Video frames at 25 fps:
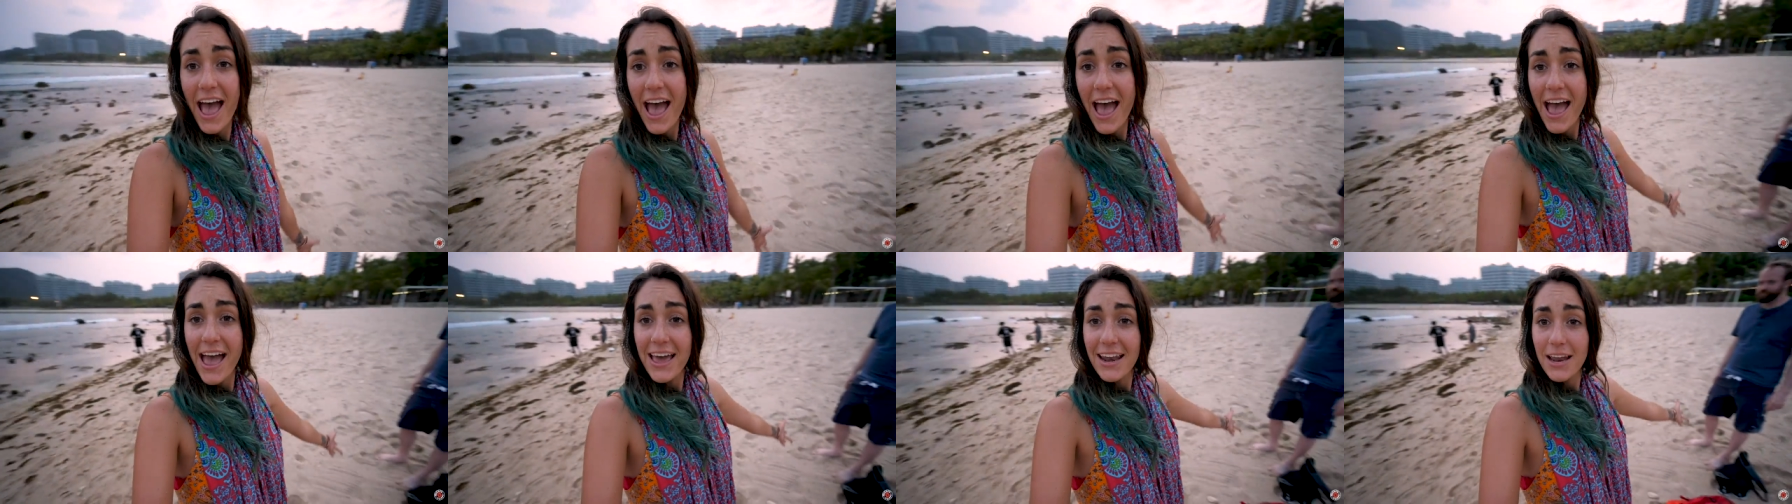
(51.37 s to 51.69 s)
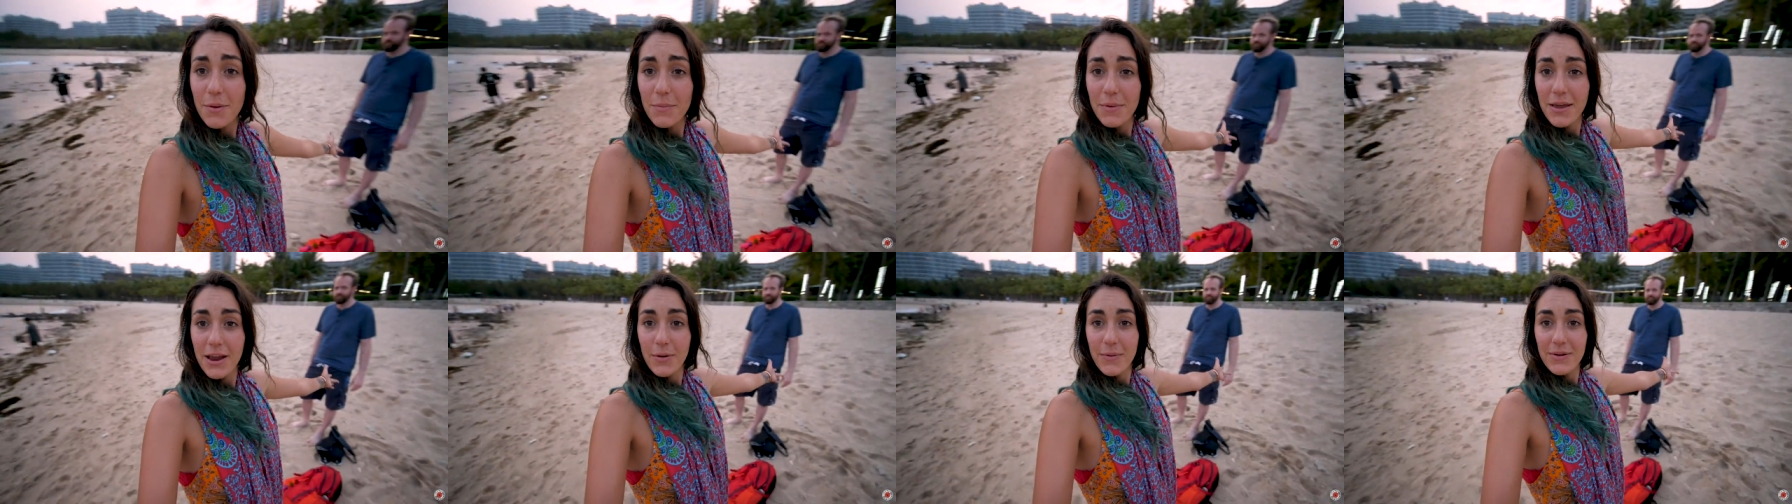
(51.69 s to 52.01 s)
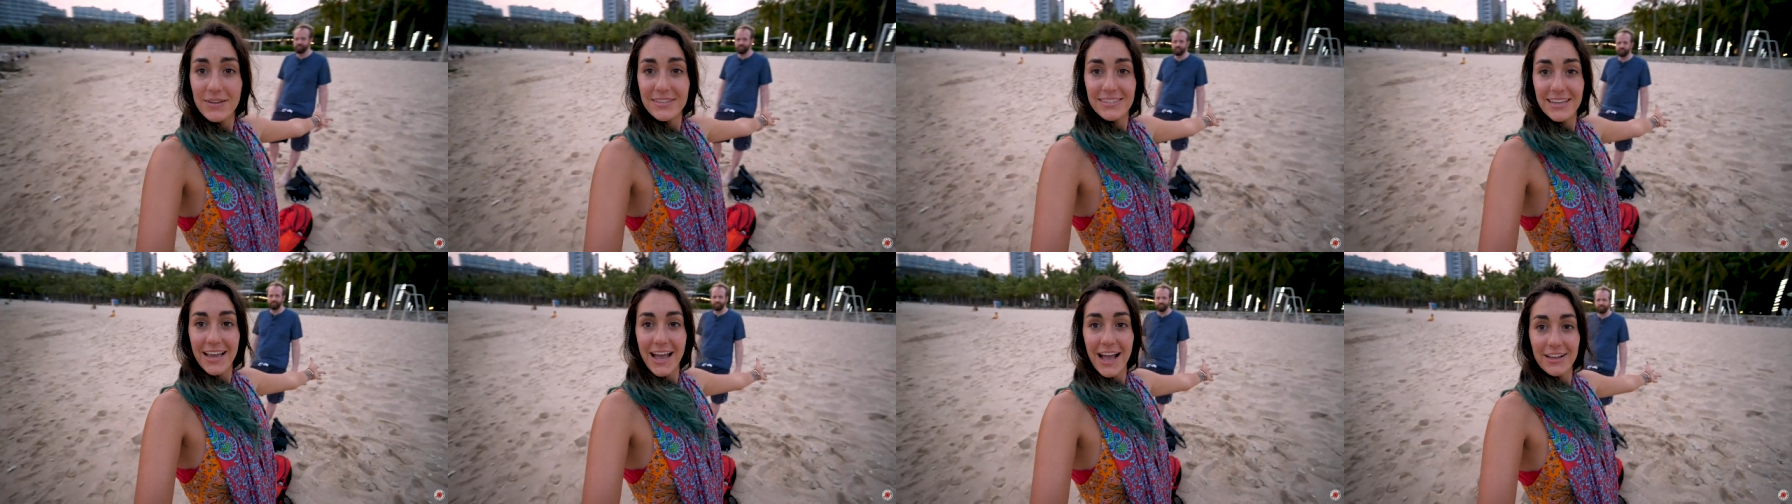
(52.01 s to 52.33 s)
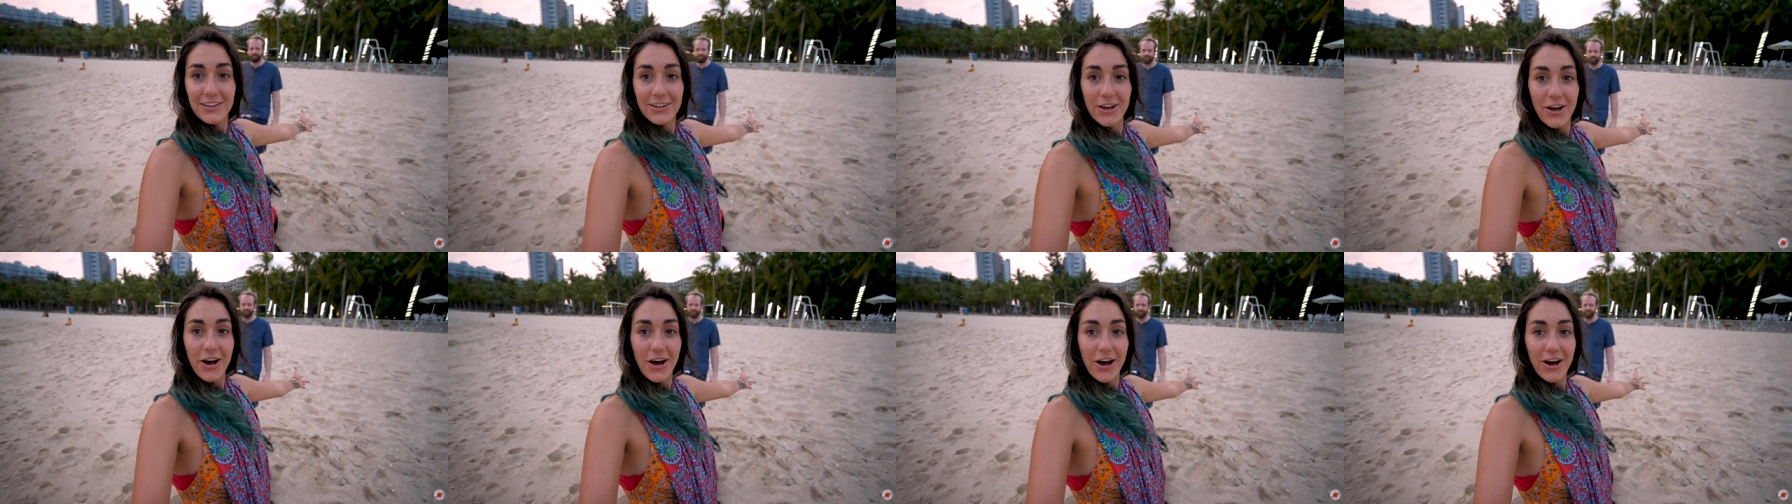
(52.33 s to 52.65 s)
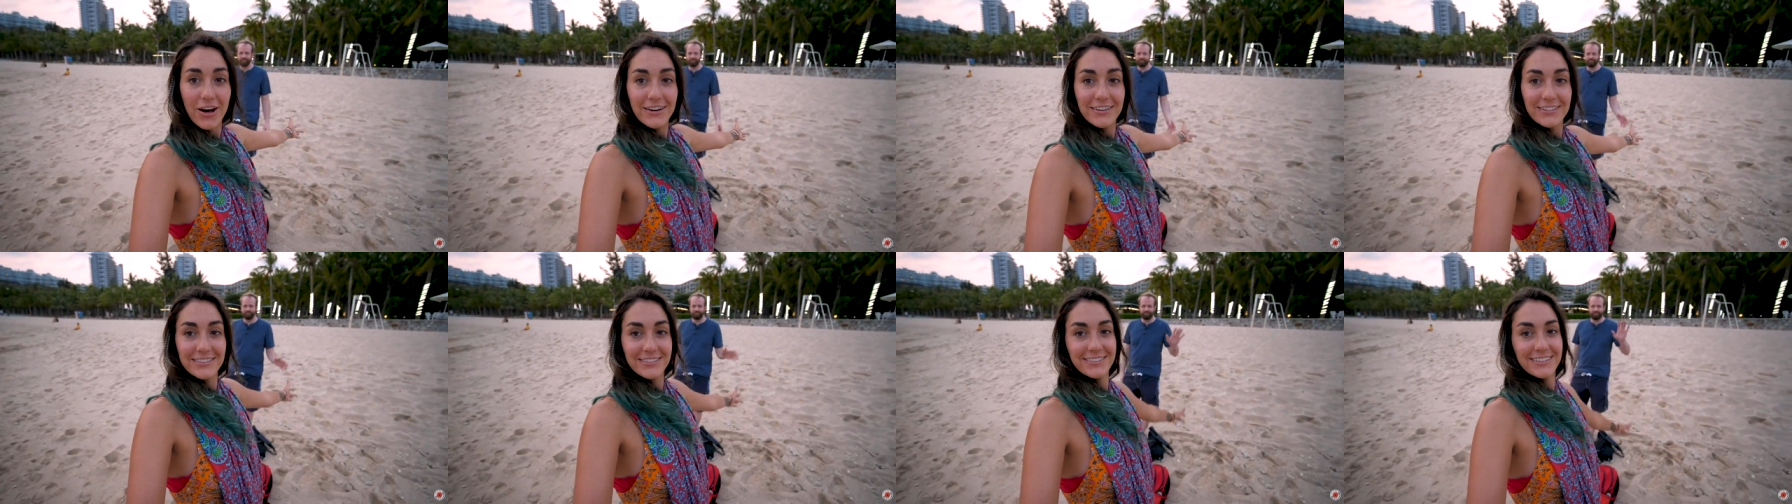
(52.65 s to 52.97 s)
and I'm here with
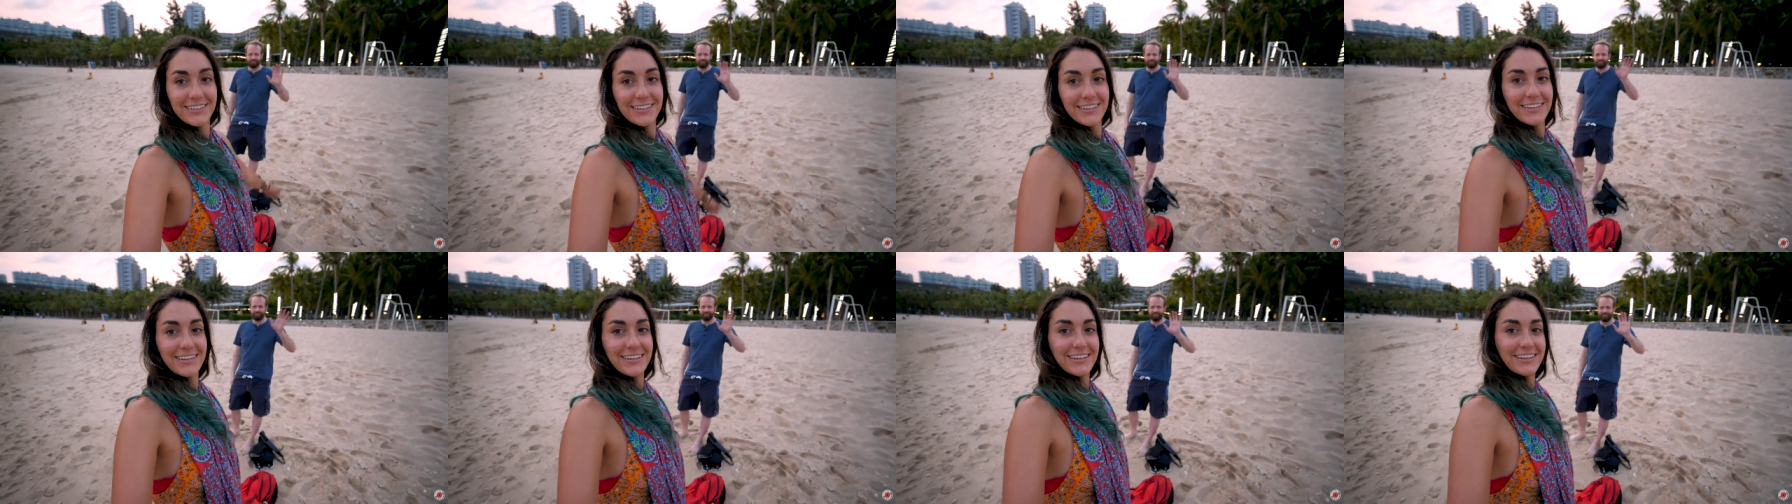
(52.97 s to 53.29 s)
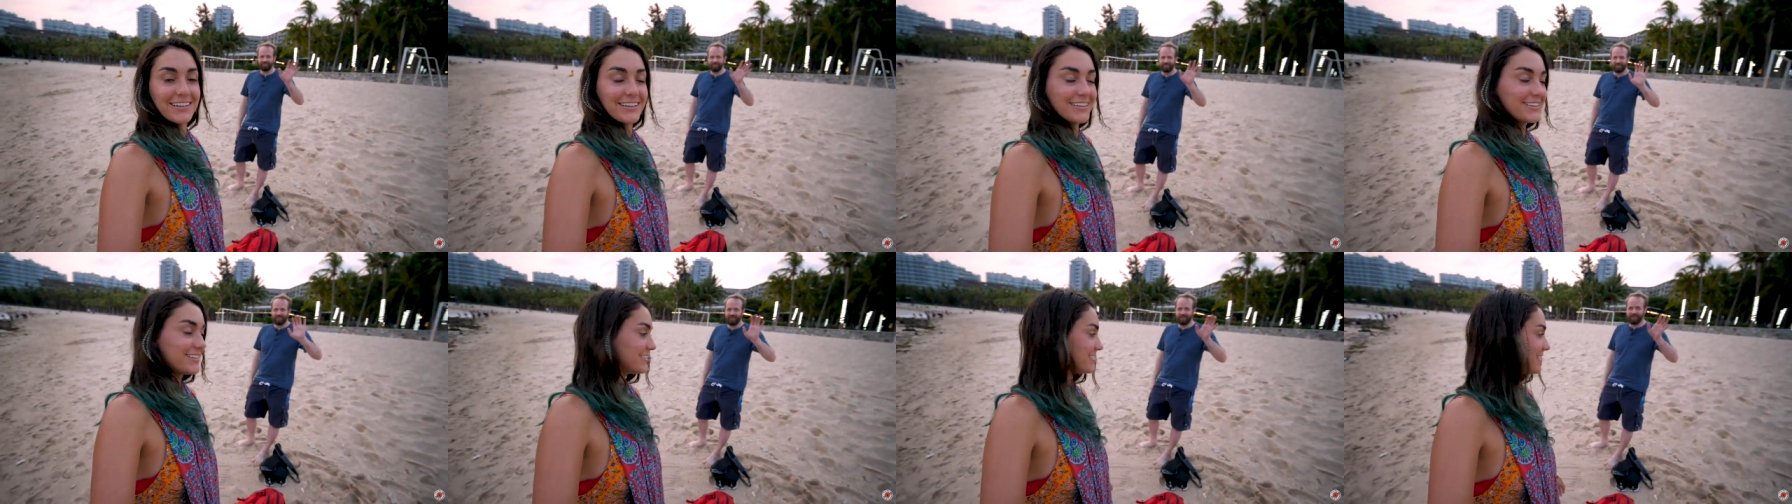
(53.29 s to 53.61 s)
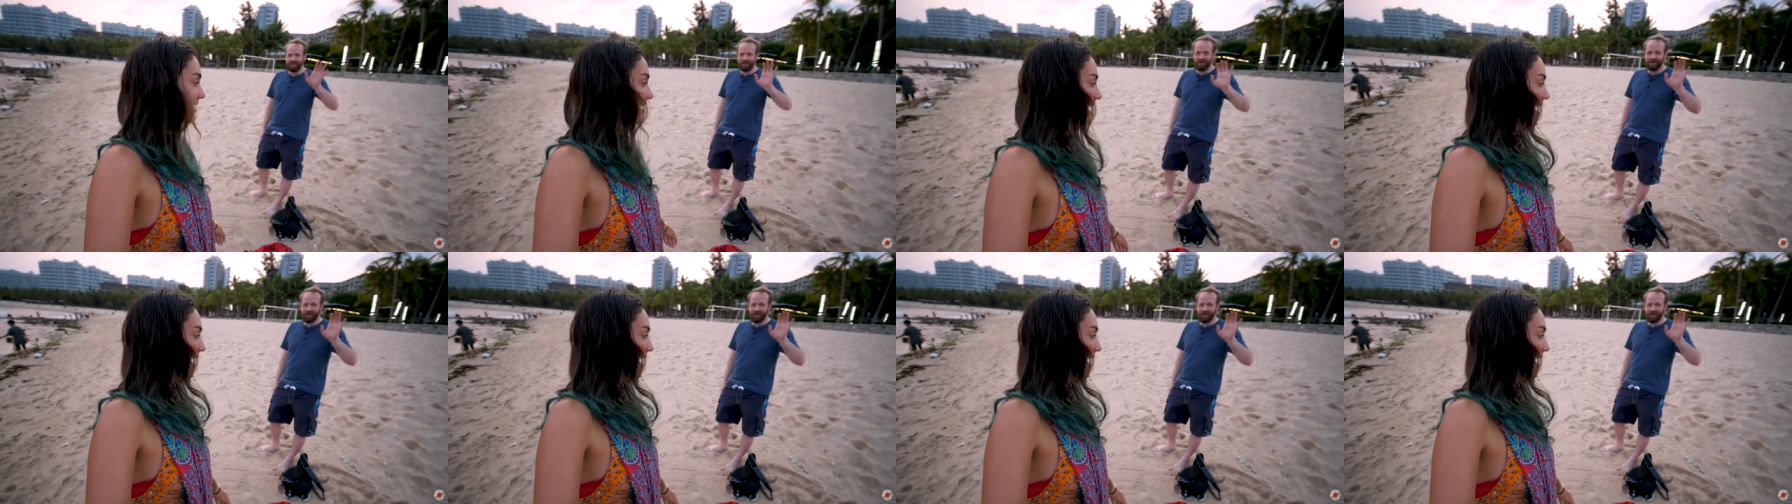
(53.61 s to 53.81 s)
Daniel. Say